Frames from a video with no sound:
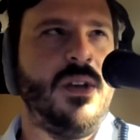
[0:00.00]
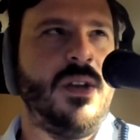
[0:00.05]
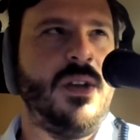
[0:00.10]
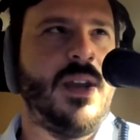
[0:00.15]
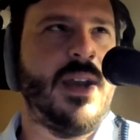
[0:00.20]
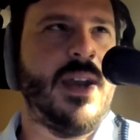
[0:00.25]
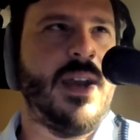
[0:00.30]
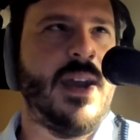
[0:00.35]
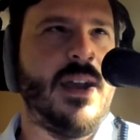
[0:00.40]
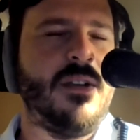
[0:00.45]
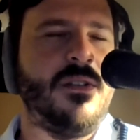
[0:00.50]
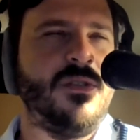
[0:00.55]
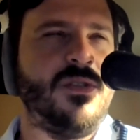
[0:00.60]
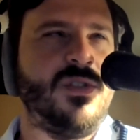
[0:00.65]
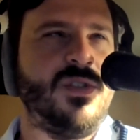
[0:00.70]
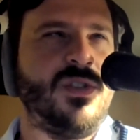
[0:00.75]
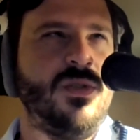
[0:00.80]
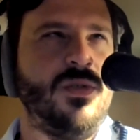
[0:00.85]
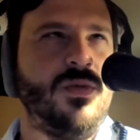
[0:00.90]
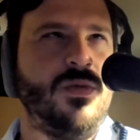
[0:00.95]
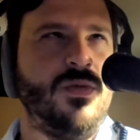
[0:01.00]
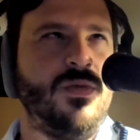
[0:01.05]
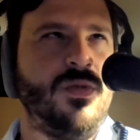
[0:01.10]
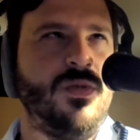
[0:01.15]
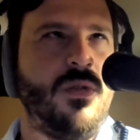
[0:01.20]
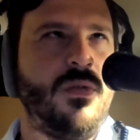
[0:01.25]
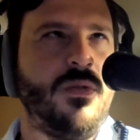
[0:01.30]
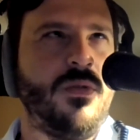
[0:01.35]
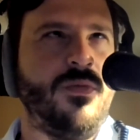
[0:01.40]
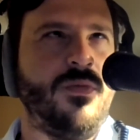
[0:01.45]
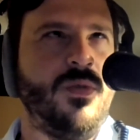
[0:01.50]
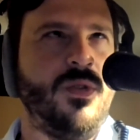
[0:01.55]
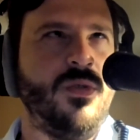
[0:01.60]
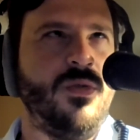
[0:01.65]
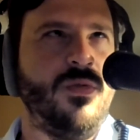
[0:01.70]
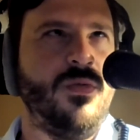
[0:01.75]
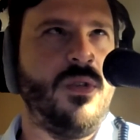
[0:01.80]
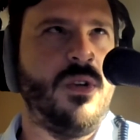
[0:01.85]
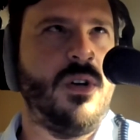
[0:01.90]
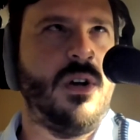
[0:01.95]
And to go
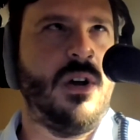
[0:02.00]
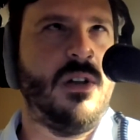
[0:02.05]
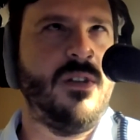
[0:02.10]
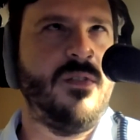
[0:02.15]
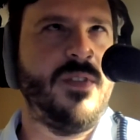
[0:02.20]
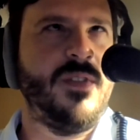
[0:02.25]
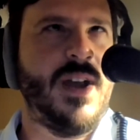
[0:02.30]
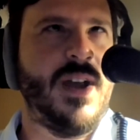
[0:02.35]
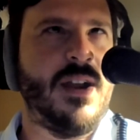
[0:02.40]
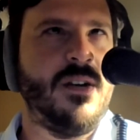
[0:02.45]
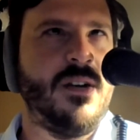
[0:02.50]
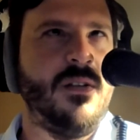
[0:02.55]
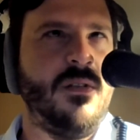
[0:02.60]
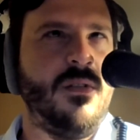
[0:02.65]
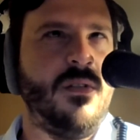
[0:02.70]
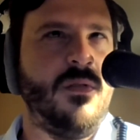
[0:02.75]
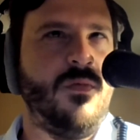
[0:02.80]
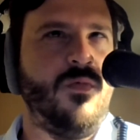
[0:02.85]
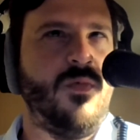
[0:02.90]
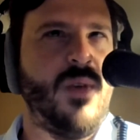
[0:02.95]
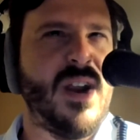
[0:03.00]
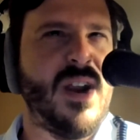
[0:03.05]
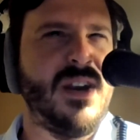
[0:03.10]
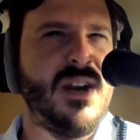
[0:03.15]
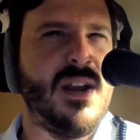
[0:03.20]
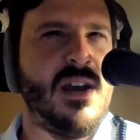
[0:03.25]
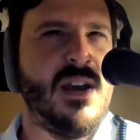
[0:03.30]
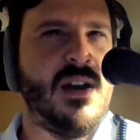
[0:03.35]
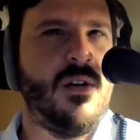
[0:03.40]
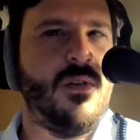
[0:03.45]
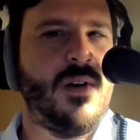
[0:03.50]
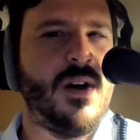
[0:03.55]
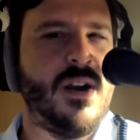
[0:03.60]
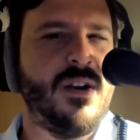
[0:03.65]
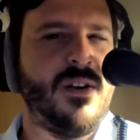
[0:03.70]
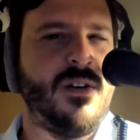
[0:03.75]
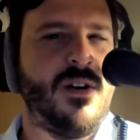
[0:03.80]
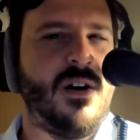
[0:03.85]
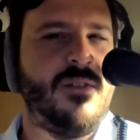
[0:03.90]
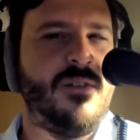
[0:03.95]
through all of that right now on
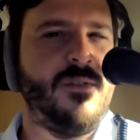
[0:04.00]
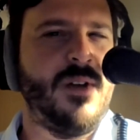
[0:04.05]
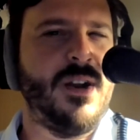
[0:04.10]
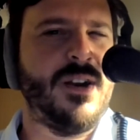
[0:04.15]
an offline